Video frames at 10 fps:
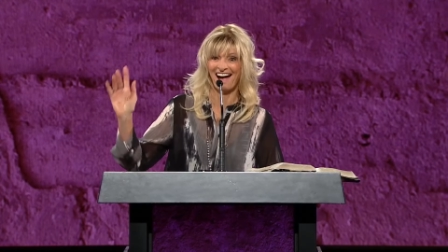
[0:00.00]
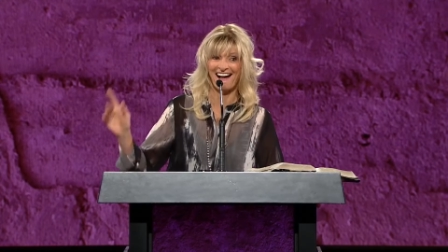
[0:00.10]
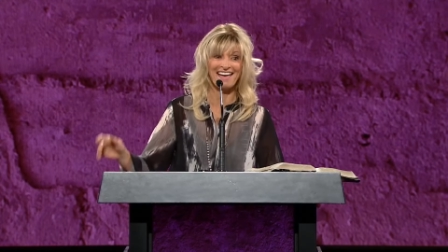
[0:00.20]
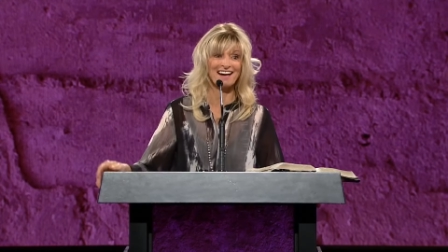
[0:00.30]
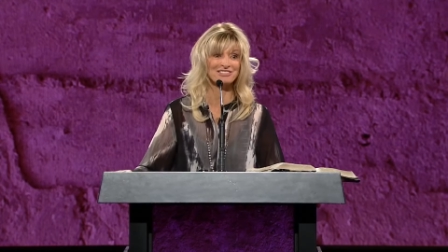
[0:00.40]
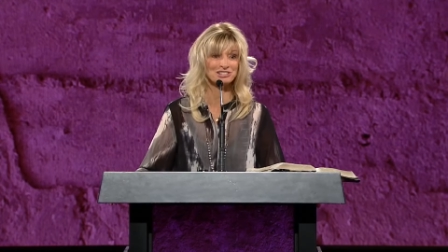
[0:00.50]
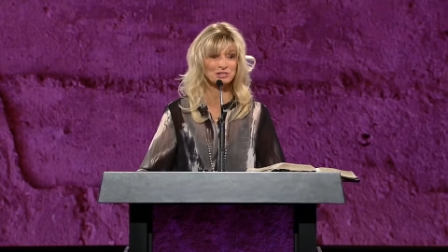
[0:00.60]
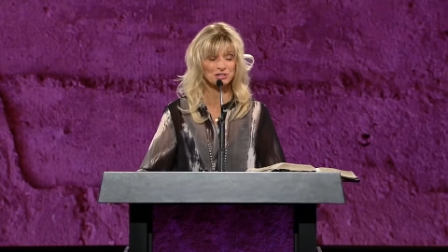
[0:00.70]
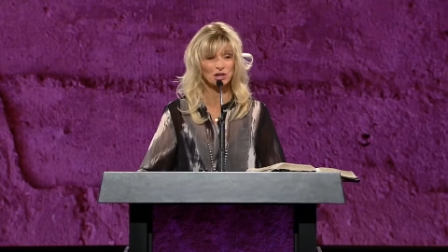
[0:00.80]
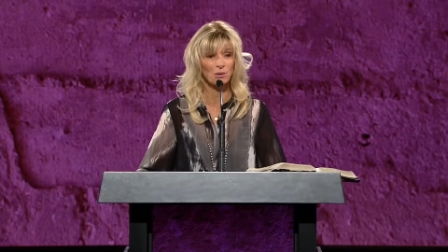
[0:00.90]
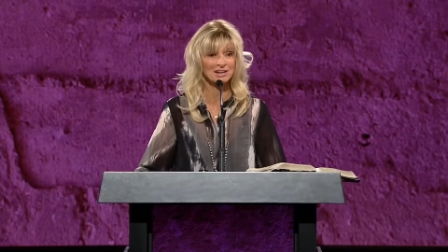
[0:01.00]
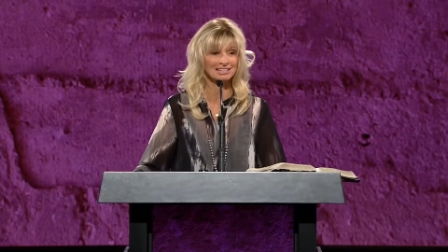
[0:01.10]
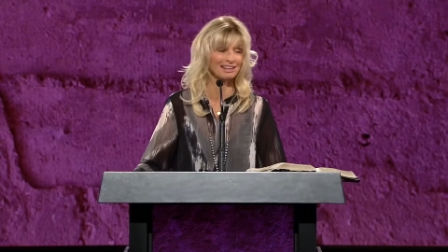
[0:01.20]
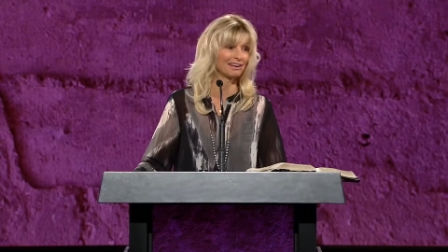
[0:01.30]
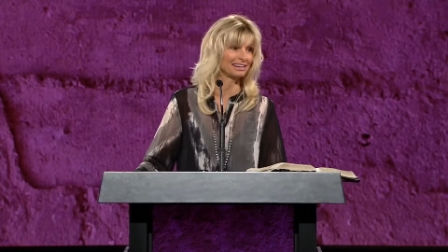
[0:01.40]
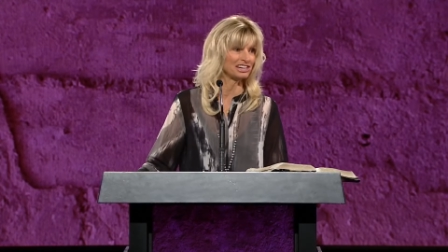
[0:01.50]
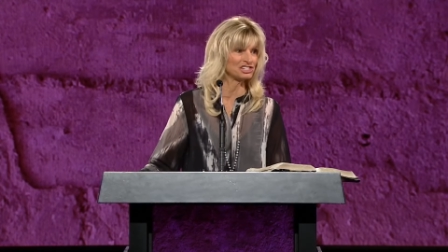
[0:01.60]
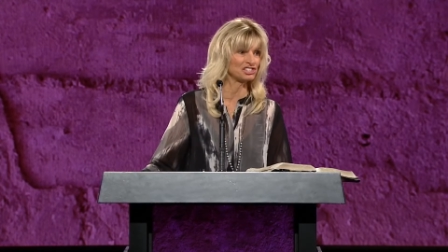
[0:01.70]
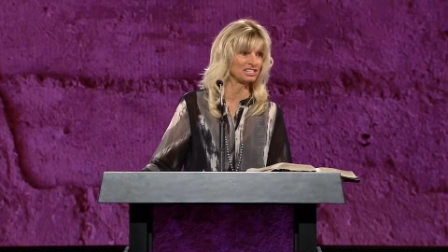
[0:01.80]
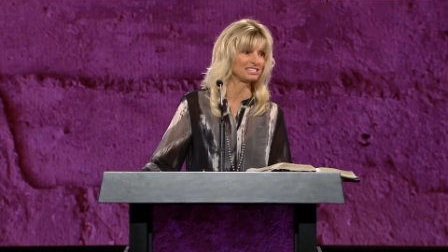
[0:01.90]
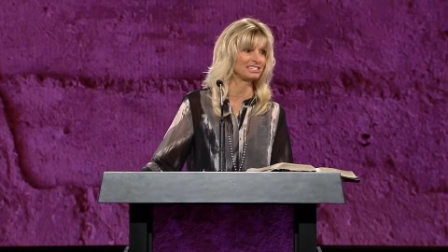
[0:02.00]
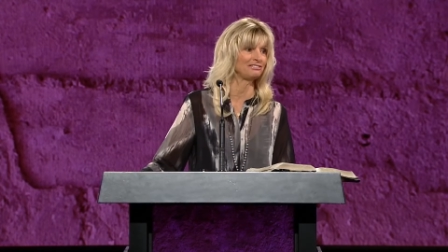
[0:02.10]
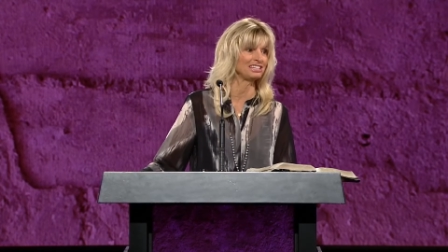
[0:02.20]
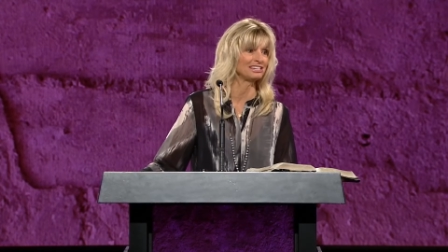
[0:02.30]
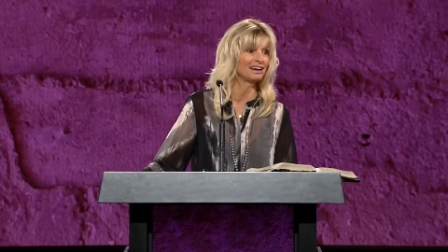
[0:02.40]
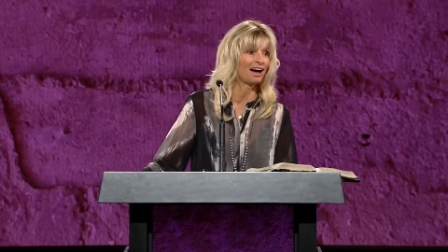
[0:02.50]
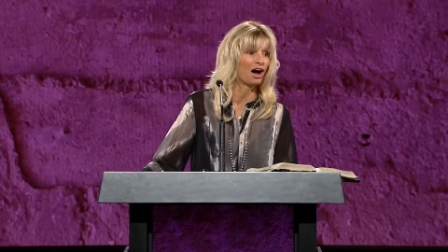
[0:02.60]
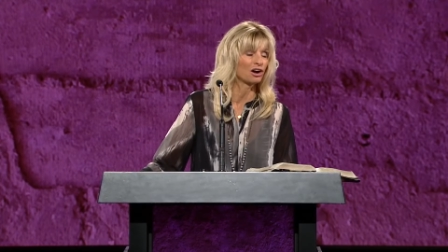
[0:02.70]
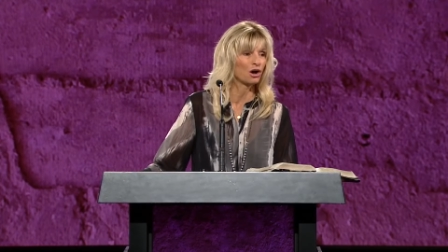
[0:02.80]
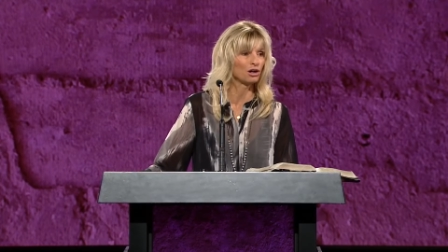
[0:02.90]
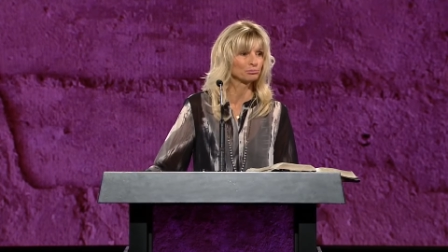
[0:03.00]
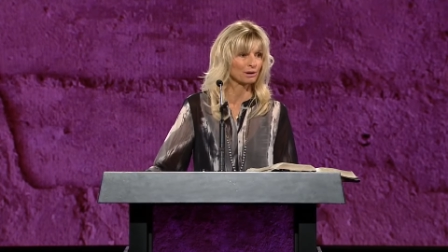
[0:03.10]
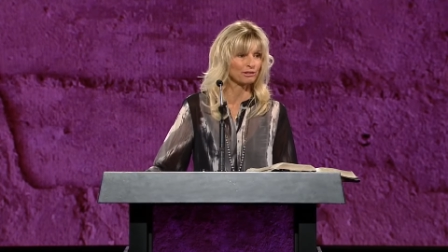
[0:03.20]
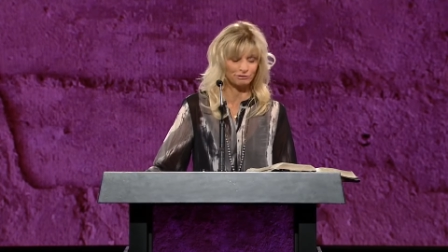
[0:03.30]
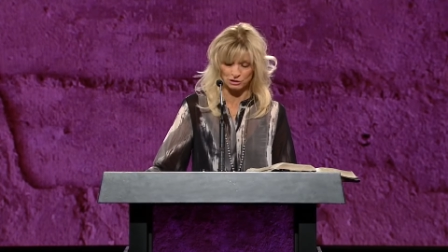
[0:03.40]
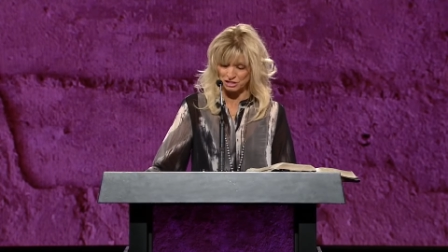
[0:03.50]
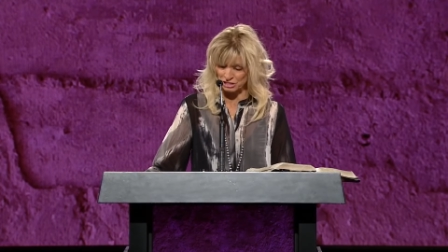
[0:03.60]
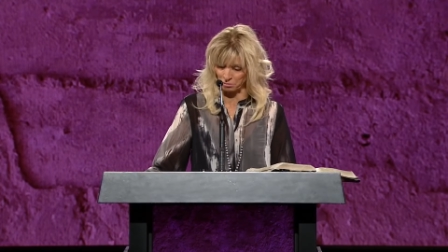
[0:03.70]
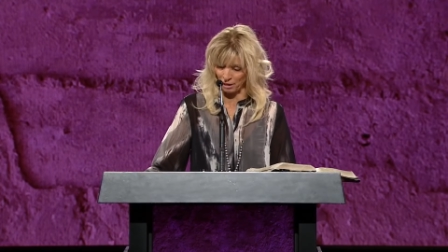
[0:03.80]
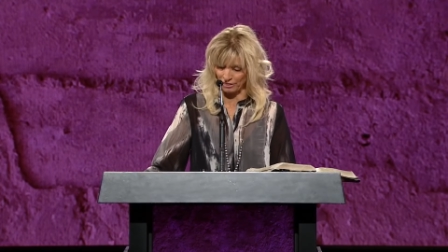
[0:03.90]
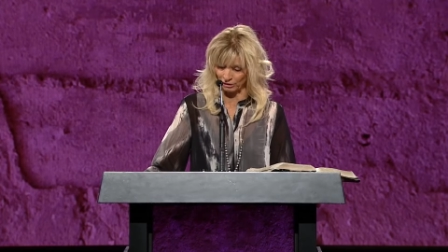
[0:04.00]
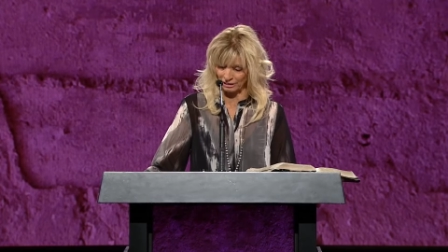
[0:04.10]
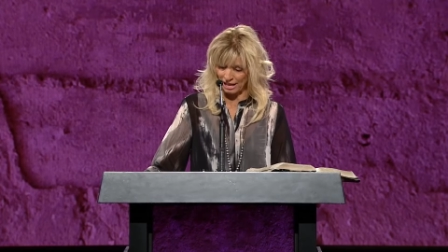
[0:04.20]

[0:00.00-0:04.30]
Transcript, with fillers: I have. There's a show on, on HGTV called Brother versus Brother.